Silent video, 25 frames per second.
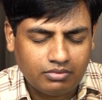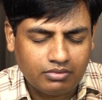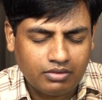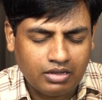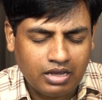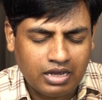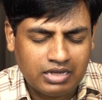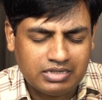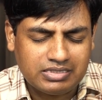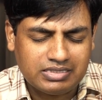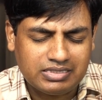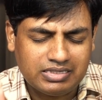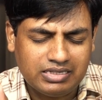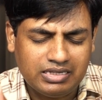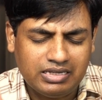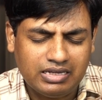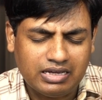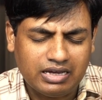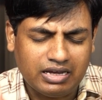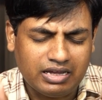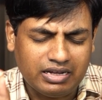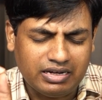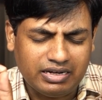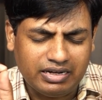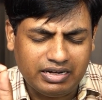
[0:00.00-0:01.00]
I see
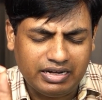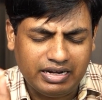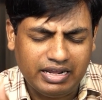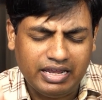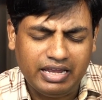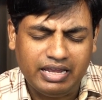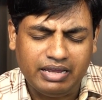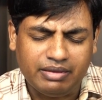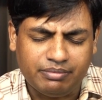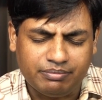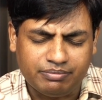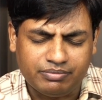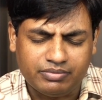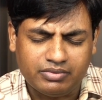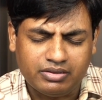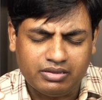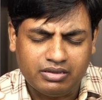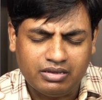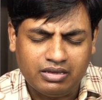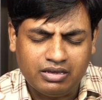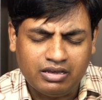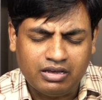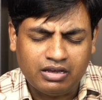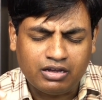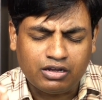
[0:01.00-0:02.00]
a name
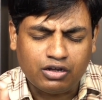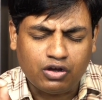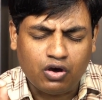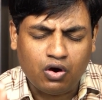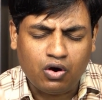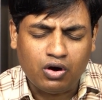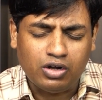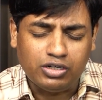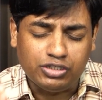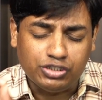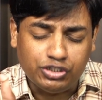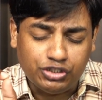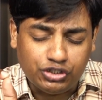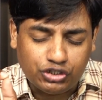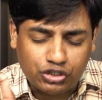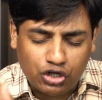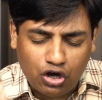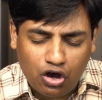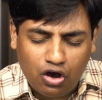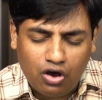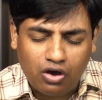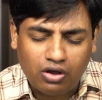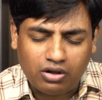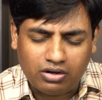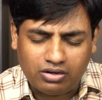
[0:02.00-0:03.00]
called
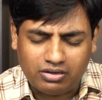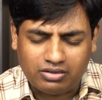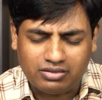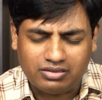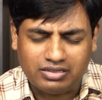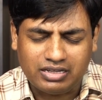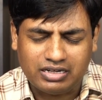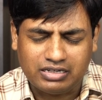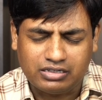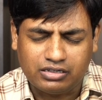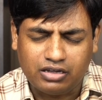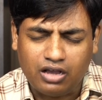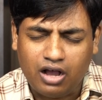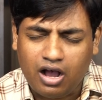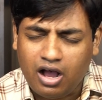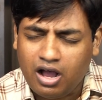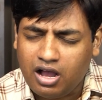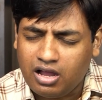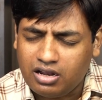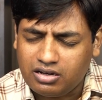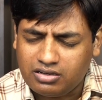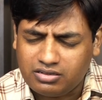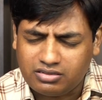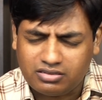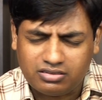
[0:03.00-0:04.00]
John. That
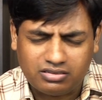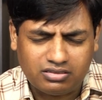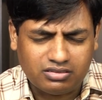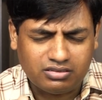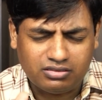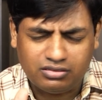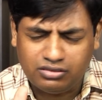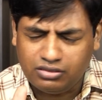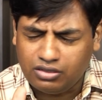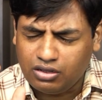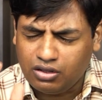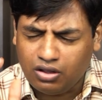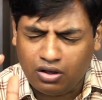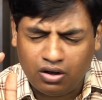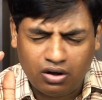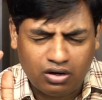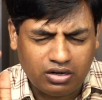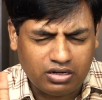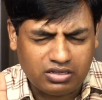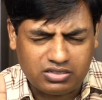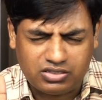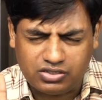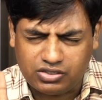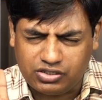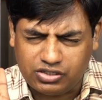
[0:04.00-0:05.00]
God, Lord,
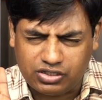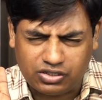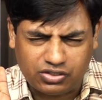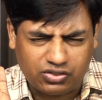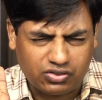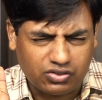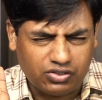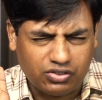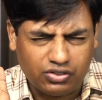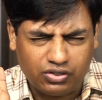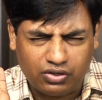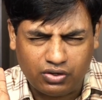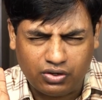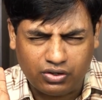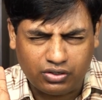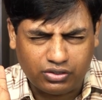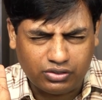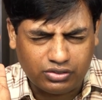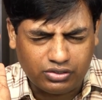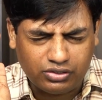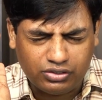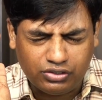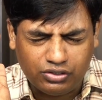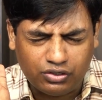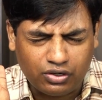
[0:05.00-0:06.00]
is just, you know,
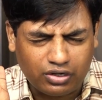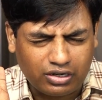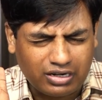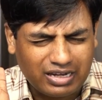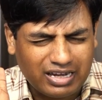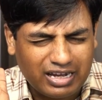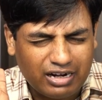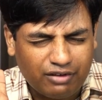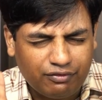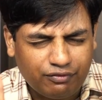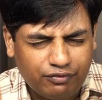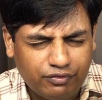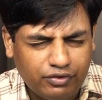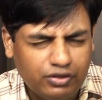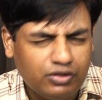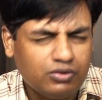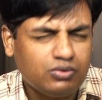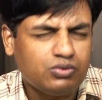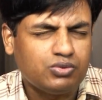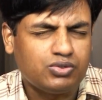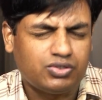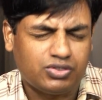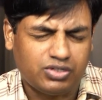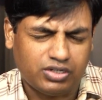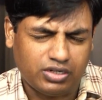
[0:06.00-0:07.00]
You're
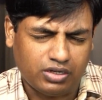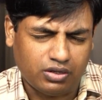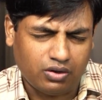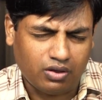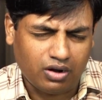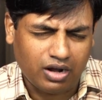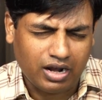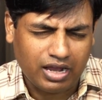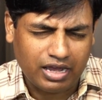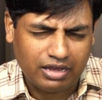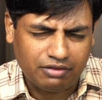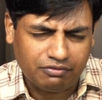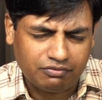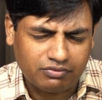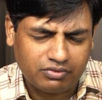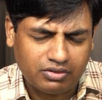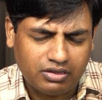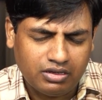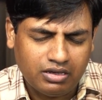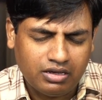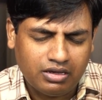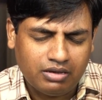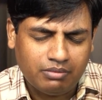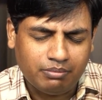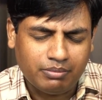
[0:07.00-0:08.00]
confused in your life.
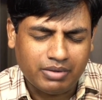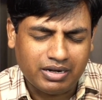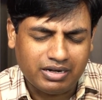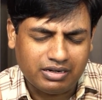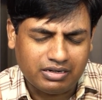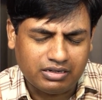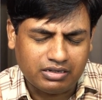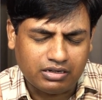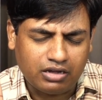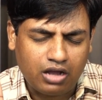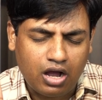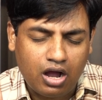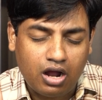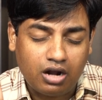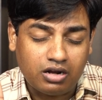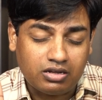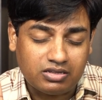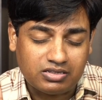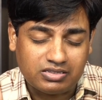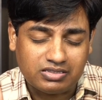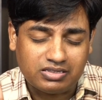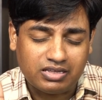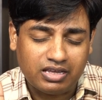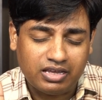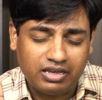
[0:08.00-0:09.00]
But God is
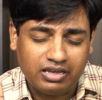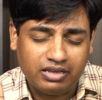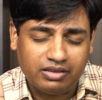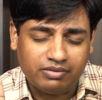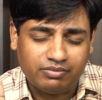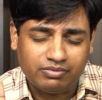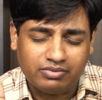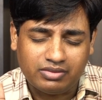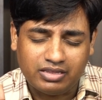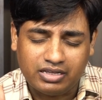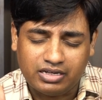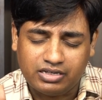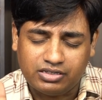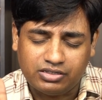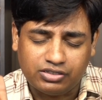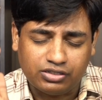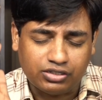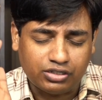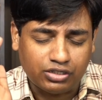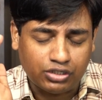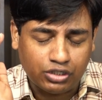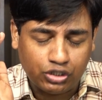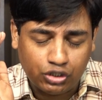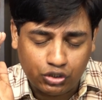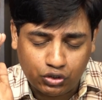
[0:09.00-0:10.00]
saying that
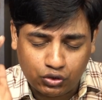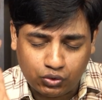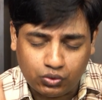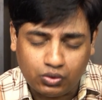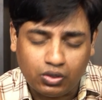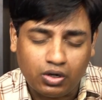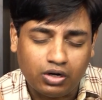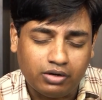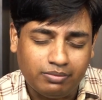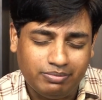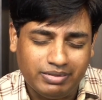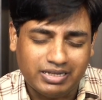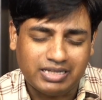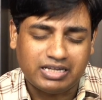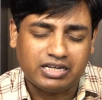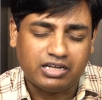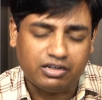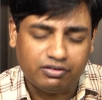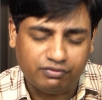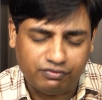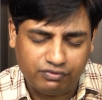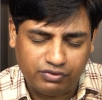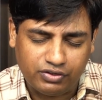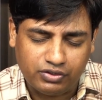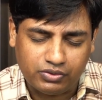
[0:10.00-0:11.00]
do not be
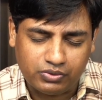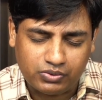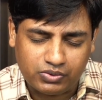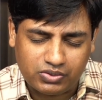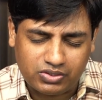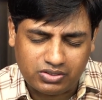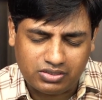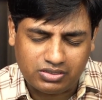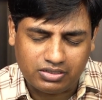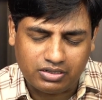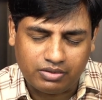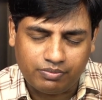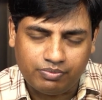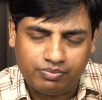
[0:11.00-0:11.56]
confused.